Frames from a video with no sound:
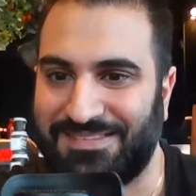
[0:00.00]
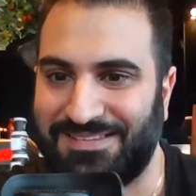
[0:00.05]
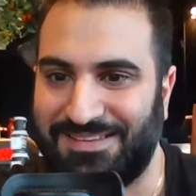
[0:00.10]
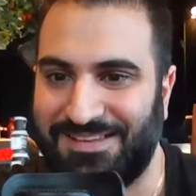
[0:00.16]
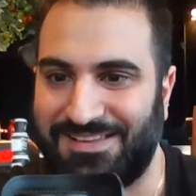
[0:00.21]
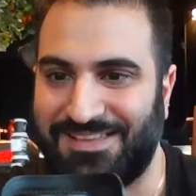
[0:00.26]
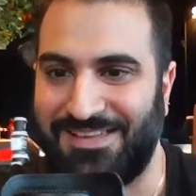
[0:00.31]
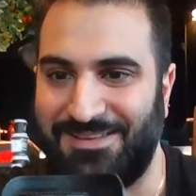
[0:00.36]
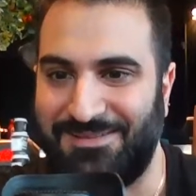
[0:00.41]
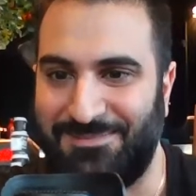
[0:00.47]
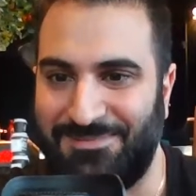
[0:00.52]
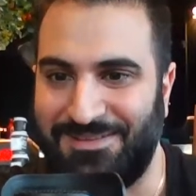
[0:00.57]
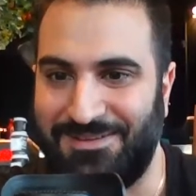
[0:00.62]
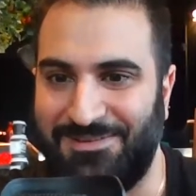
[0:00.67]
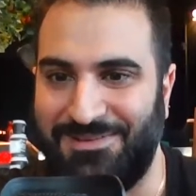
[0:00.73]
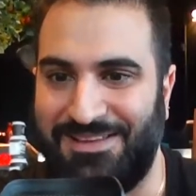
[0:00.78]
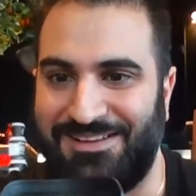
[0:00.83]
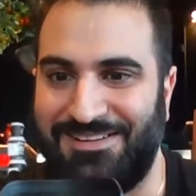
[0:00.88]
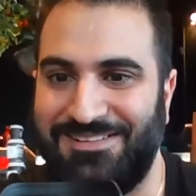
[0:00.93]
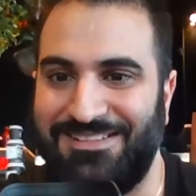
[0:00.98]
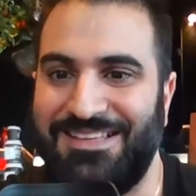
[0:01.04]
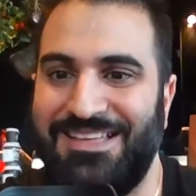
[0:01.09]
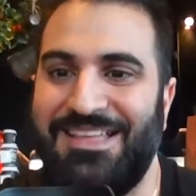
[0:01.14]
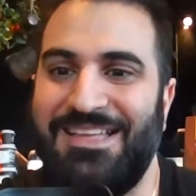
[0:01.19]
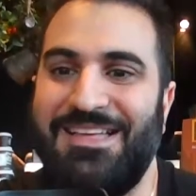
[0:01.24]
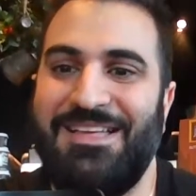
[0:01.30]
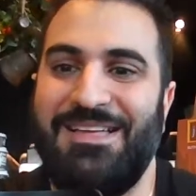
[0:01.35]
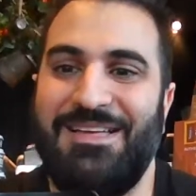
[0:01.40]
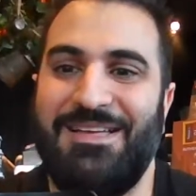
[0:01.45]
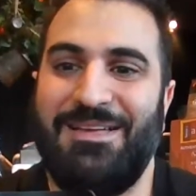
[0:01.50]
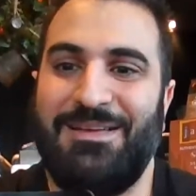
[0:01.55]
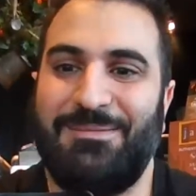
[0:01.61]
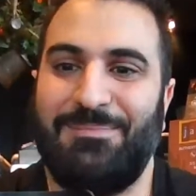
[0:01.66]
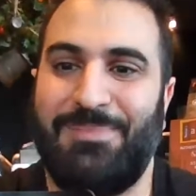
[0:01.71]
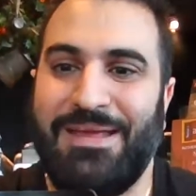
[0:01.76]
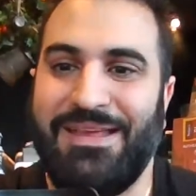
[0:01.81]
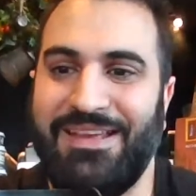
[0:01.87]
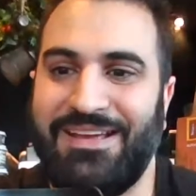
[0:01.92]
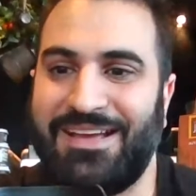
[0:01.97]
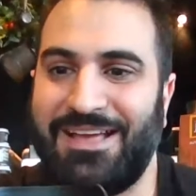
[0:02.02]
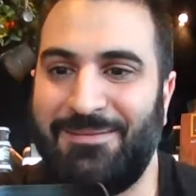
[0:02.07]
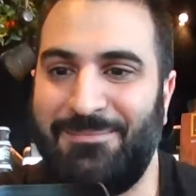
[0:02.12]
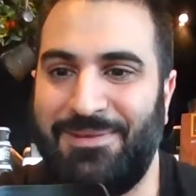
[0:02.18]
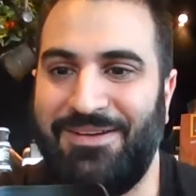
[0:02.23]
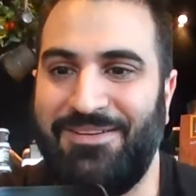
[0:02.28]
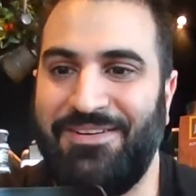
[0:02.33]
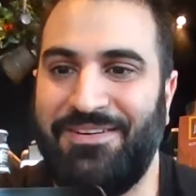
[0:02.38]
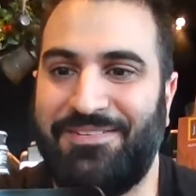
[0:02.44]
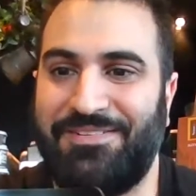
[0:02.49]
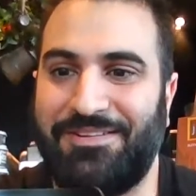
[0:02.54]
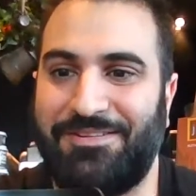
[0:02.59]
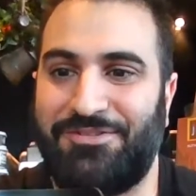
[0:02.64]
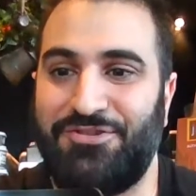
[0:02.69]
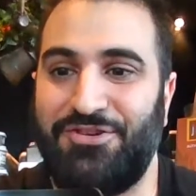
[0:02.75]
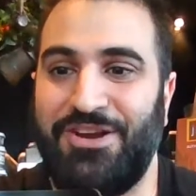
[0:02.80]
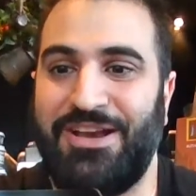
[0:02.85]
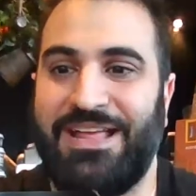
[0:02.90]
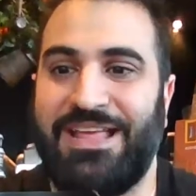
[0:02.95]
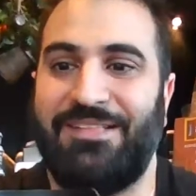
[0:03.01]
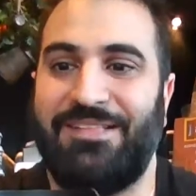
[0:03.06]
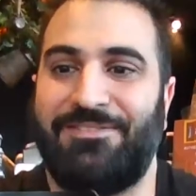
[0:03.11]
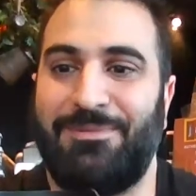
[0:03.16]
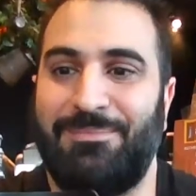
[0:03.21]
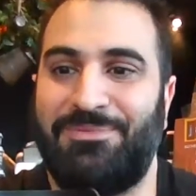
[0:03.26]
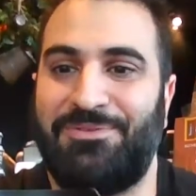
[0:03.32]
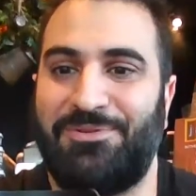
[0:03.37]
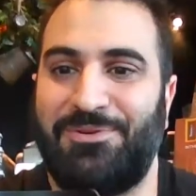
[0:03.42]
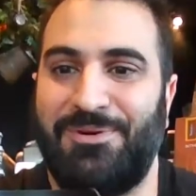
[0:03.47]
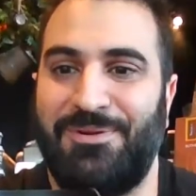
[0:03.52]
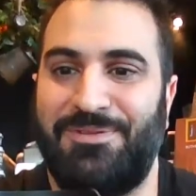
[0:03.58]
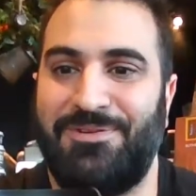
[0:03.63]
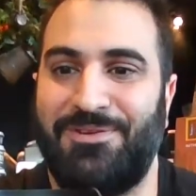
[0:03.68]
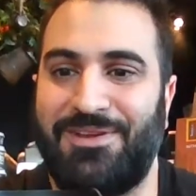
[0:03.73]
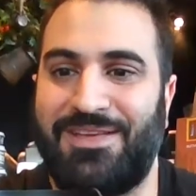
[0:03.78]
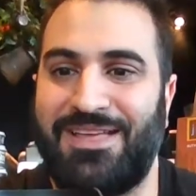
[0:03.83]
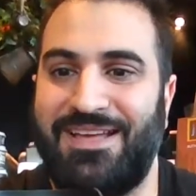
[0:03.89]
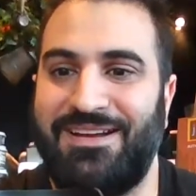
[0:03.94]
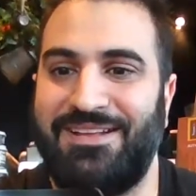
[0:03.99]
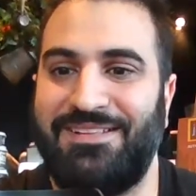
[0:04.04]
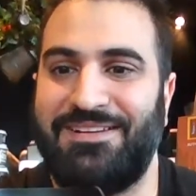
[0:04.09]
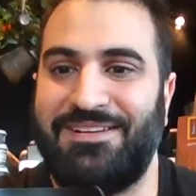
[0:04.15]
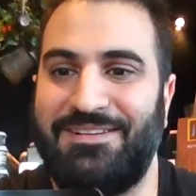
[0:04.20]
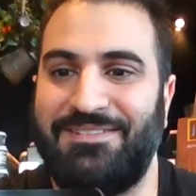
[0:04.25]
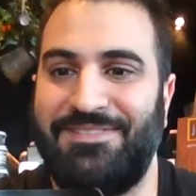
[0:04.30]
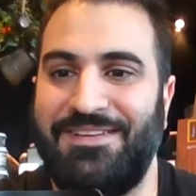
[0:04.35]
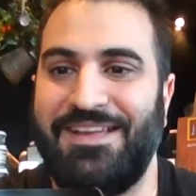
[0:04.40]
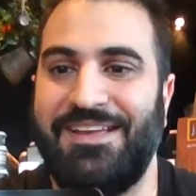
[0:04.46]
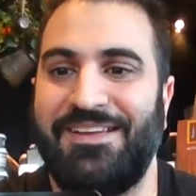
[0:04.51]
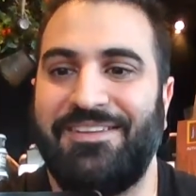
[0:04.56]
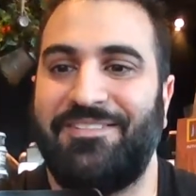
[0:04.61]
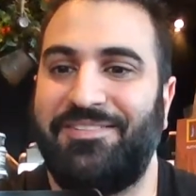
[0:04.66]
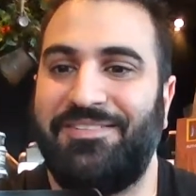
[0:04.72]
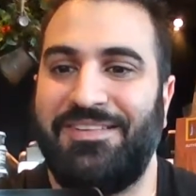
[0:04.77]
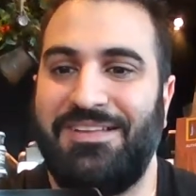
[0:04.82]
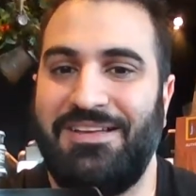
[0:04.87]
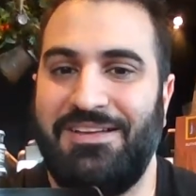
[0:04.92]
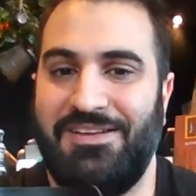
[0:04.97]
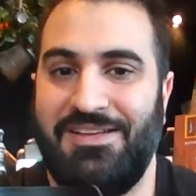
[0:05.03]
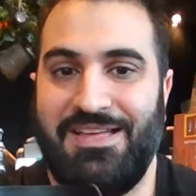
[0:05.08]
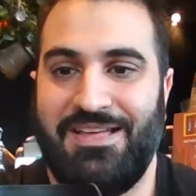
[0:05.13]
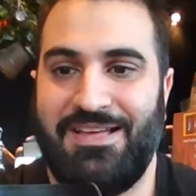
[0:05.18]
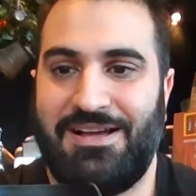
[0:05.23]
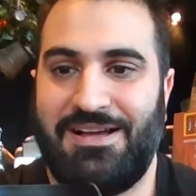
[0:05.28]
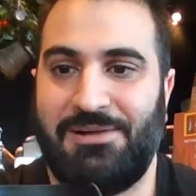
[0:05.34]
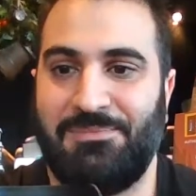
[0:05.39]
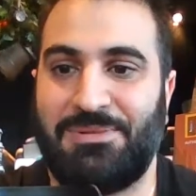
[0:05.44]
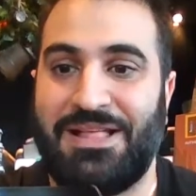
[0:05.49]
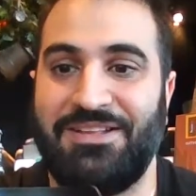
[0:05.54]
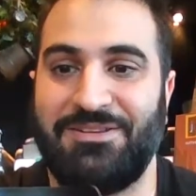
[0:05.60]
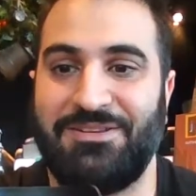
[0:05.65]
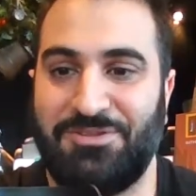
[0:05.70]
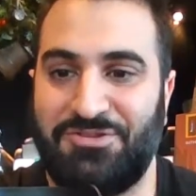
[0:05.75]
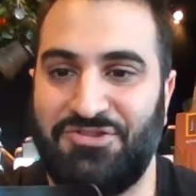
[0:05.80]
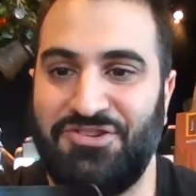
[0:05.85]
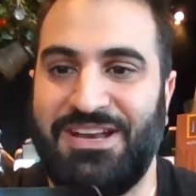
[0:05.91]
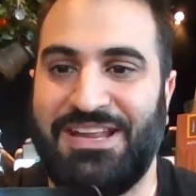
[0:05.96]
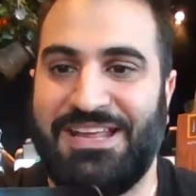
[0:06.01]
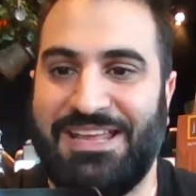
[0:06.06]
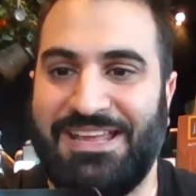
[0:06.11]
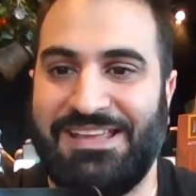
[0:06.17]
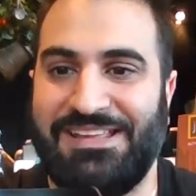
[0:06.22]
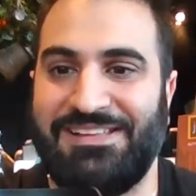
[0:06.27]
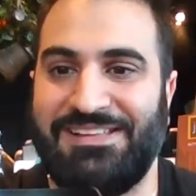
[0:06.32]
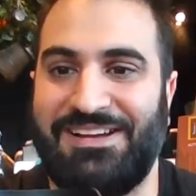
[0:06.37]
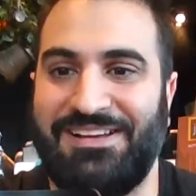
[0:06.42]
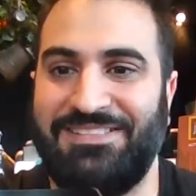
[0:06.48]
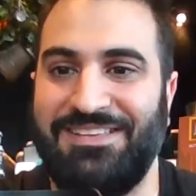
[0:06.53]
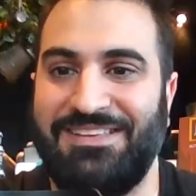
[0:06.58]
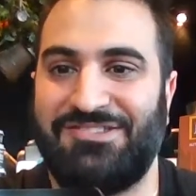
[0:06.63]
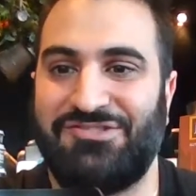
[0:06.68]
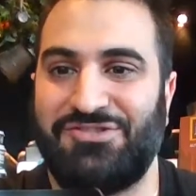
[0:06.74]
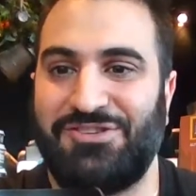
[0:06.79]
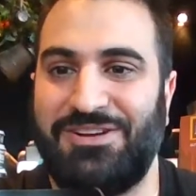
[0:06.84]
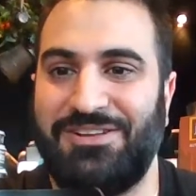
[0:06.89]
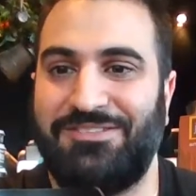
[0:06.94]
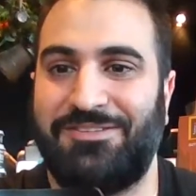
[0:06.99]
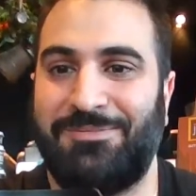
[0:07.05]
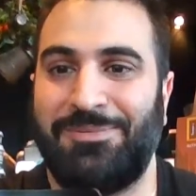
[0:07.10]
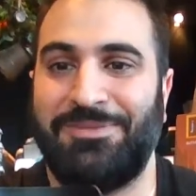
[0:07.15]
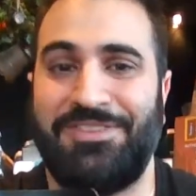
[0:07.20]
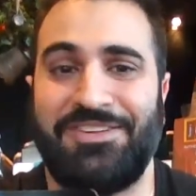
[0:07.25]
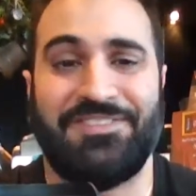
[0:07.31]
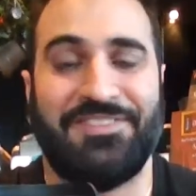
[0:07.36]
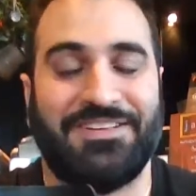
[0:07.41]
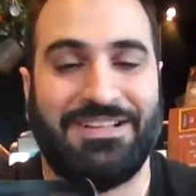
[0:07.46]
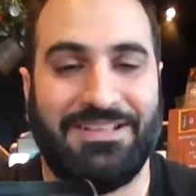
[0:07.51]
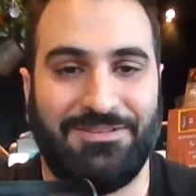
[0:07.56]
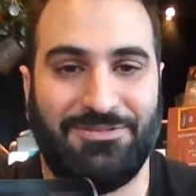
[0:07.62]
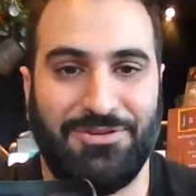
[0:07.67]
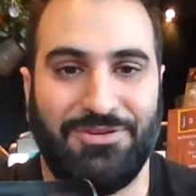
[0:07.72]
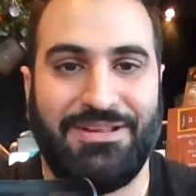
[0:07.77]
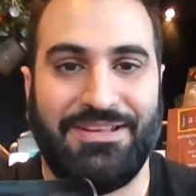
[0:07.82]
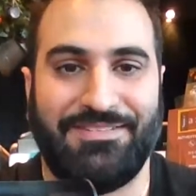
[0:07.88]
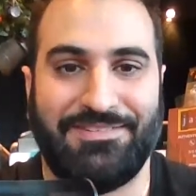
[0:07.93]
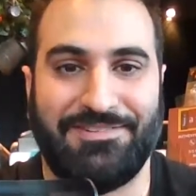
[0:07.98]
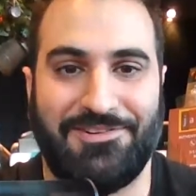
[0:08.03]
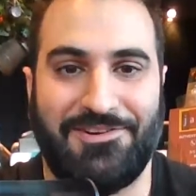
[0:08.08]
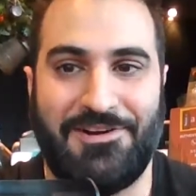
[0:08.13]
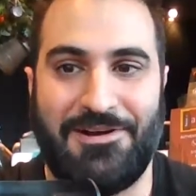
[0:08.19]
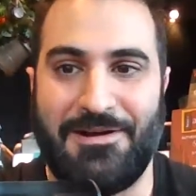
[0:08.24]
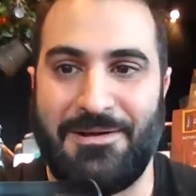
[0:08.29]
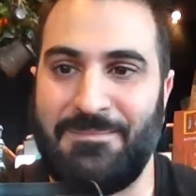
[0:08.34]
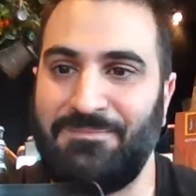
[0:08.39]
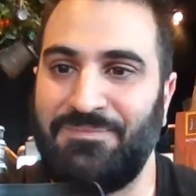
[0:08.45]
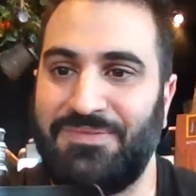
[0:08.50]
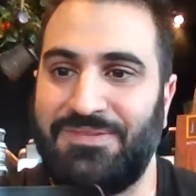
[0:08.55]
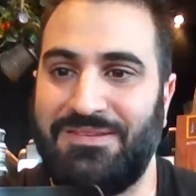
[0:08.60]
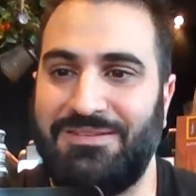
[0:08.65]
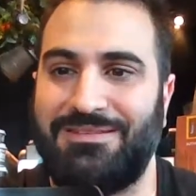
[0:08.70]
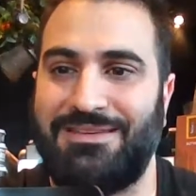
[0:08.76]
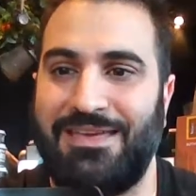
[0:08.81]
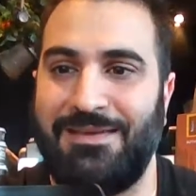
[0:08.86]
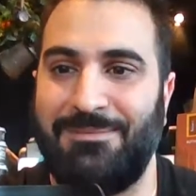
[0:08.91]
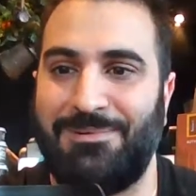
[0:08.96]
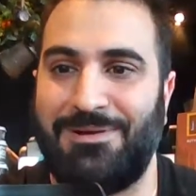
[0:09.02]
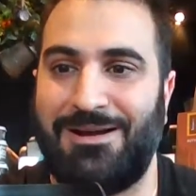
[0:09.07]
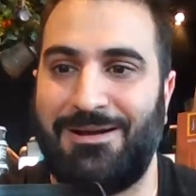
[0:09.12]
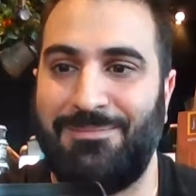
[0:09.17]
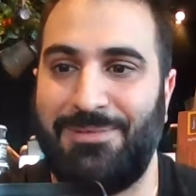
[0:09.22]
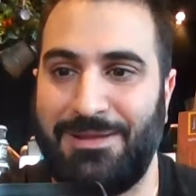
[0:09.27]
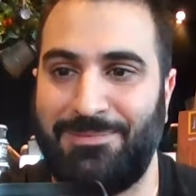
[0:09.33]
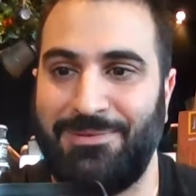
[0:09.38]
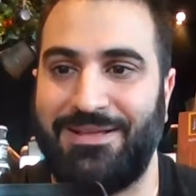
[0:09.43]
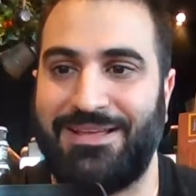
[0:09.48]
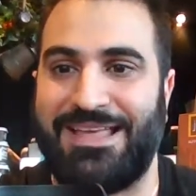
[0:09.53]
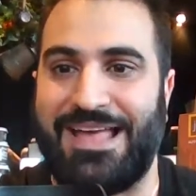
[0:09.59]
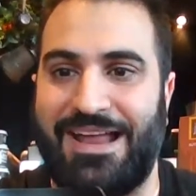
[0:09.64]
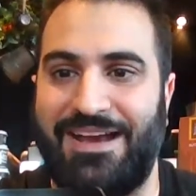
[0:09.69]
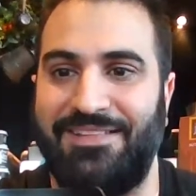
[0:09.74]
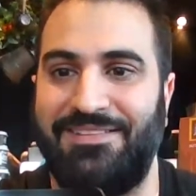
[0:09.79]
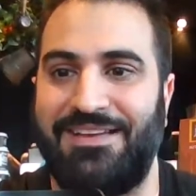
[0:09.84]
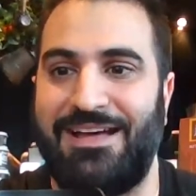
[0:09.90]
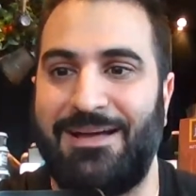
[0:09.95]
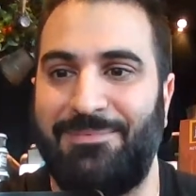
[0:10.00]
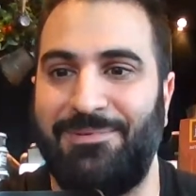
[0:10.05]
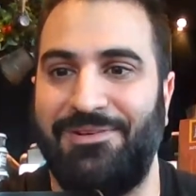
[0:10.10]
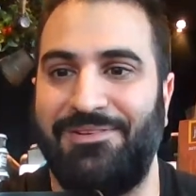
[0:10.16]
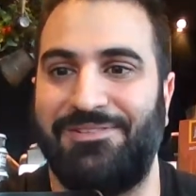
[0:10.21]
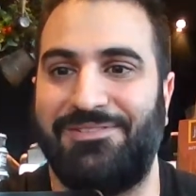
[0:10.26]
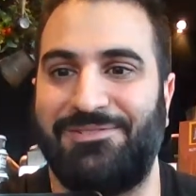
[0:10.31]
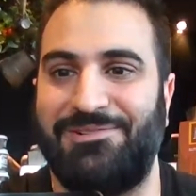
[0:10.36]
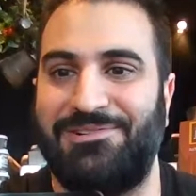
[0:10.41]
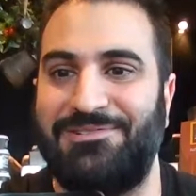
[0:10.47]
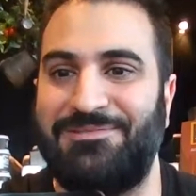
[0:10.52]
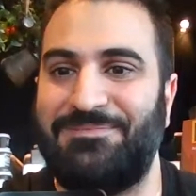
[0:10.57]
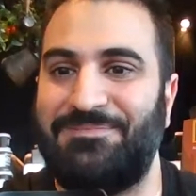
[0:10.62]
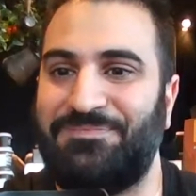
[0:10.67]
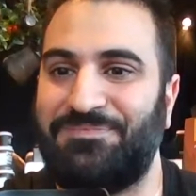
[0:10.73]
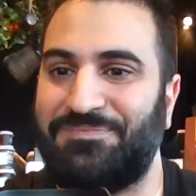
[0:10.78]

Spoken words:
Okay, there we are. Biret Mary says, tuning in from Toronto, Canada. Thanks. I'm glad you're tuning in. I did try and specifically do this time to keep people in Canada happy as well.